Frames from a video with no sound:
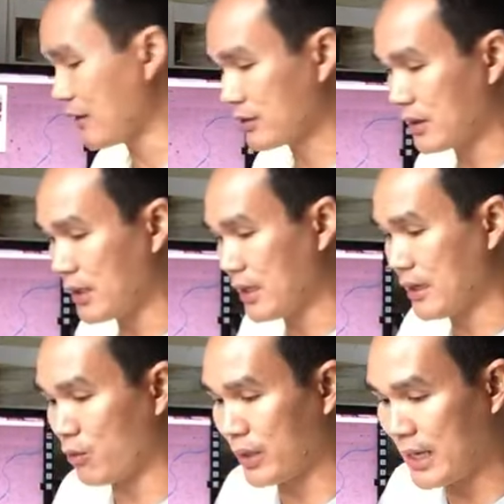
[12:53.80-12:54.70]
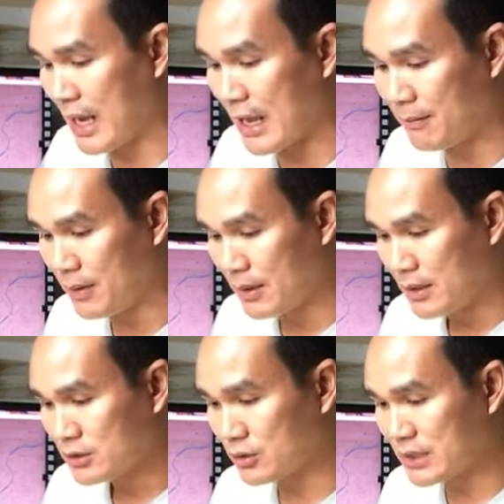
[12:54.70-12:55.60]
out the rehab.
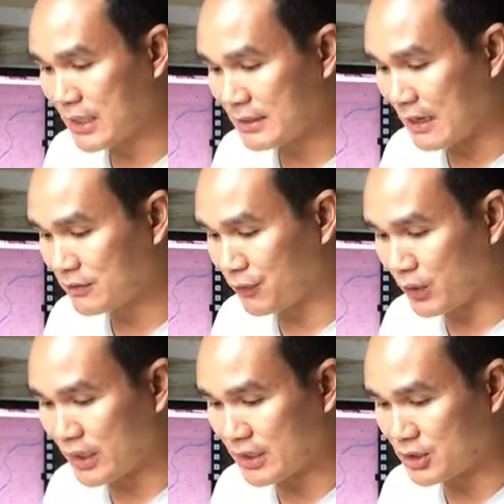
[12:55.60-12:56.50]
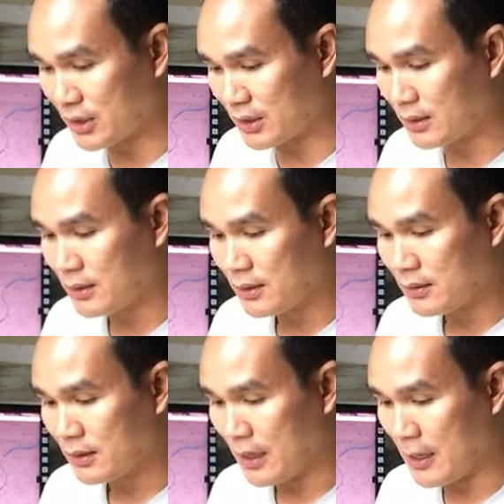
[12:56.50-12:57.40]
So 10,000 for a kitchen.
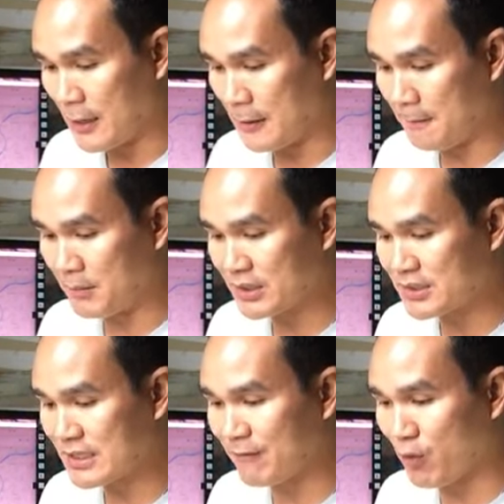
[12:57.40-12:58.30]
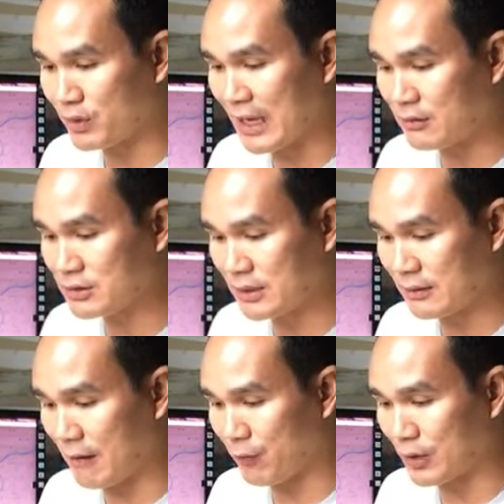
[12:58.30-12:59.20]
Let's just say 4,000
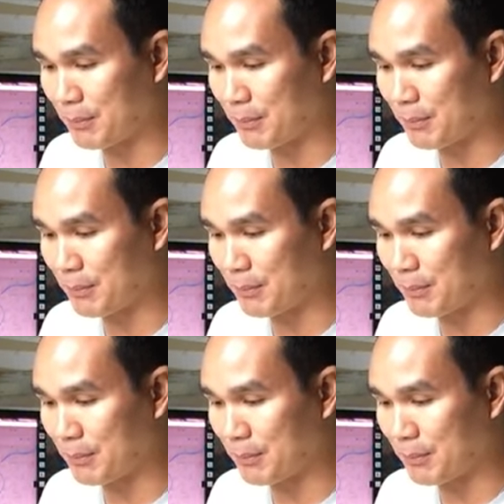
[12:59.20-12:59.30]
for the